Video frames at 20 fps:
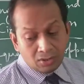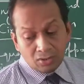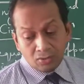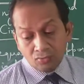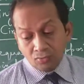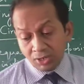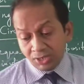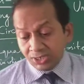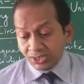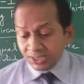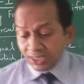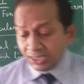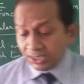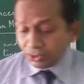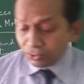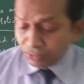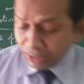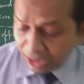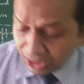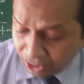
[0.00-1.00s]
What is the
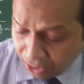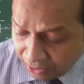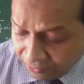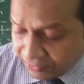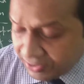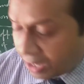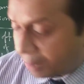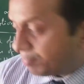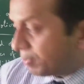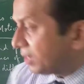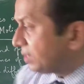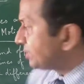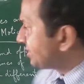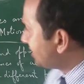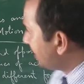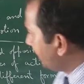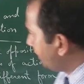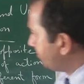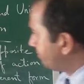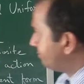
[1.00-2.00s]
unit of couple?
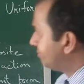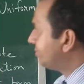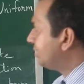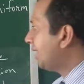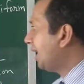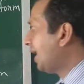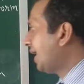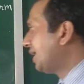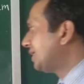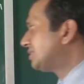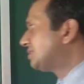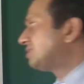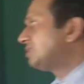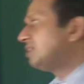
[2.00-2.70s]
Same as